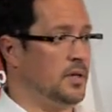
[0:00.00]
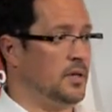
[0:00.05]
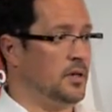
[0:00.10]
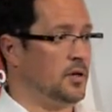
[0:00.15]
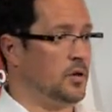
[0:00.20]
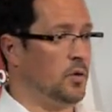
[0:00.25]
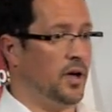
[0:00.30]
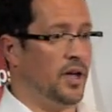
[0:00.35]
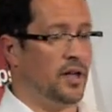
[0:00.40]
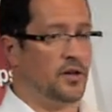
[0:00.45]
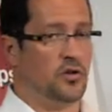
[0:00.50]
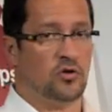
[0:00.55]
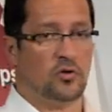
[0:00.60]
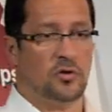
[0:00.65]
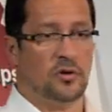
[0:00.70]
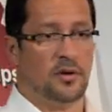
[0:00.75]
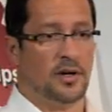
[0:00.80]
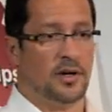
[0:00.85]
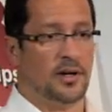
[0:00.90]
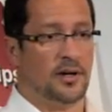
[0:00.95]
go ahead and
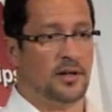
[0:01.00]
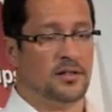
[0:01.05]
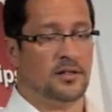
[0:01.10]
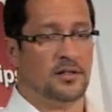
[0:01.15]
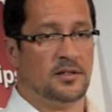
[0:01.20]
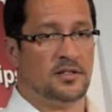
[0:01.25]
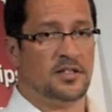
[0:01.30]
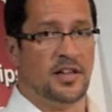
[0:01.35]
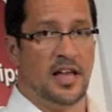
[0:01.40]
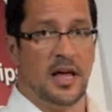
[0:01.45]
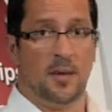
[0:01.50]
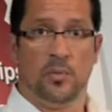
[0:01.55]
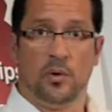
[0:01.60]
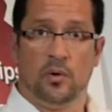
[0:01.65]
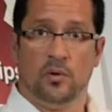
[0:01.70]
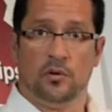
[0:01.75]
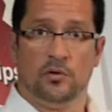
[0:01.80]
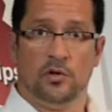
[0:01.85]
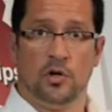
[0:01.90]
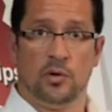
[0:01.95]

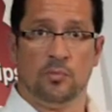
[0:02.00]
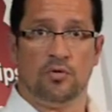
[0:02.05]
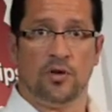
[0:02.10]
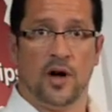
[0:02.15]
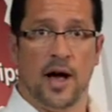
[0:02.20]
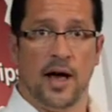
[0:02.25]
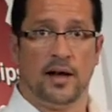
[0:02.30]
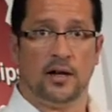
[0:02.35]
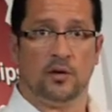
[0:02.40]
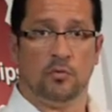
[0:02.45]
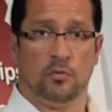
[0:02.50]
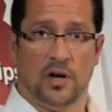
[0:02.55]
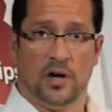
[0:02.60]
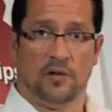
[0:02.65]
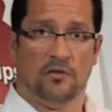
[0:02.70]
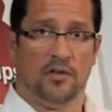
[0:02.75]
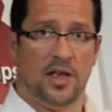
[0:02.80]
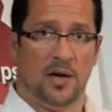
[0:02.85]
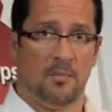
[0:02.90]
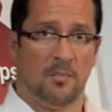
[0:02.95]
sample your product,
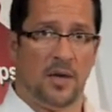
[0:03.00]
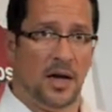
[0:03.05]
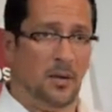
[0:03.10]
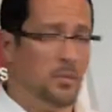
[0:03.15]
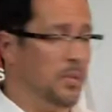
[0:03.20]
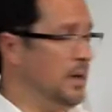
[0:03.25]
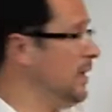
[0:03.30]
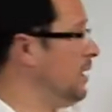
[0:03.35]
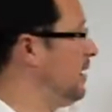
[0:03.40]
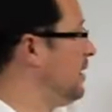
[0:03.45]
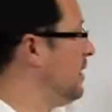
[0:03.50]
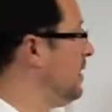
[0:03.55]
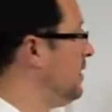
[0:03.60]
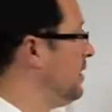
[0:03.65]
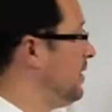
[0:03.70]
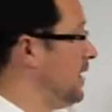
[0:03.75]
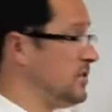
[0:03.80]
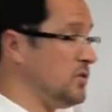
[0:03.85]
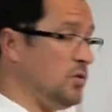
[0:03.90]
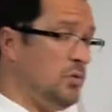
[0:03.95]
whatever that might be.
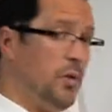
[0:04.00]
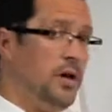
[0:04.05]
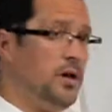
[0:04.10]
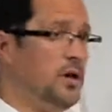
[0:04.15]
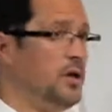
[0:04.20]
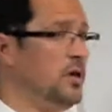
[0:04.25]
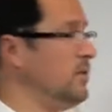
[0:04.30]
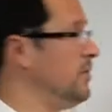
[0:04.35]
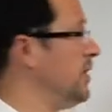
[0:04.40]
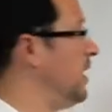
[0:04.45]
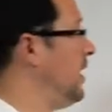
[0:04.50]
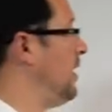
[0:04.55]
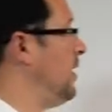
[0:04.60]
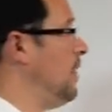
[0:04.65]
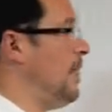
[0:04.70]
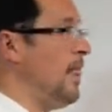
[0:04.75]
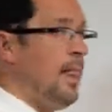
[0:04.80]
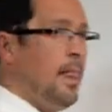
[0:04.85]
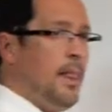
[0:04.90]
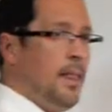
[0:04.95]
That's a way to do that.
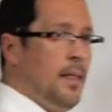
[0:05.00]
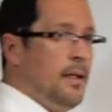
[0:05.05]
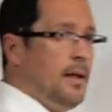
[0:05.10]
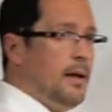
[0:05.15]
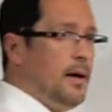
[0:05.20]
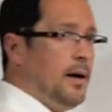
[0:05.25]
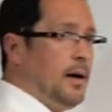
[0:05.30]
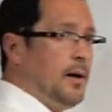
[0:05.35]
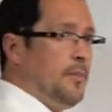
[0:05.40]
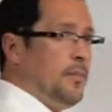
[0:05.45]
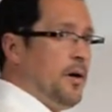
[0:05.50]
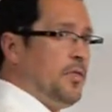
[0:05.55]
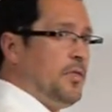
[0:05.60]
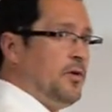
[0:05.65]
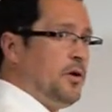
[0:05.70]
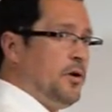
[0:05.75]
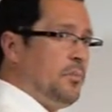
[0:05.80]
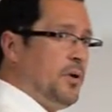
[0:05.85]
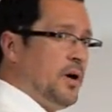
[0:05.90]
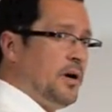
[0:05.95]
A
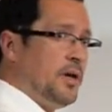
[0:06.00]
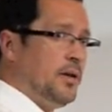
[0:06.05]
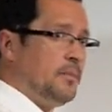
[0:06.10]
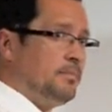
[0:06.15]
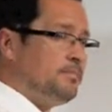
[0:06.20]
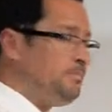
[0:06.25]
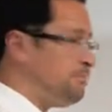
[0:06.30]
third bucket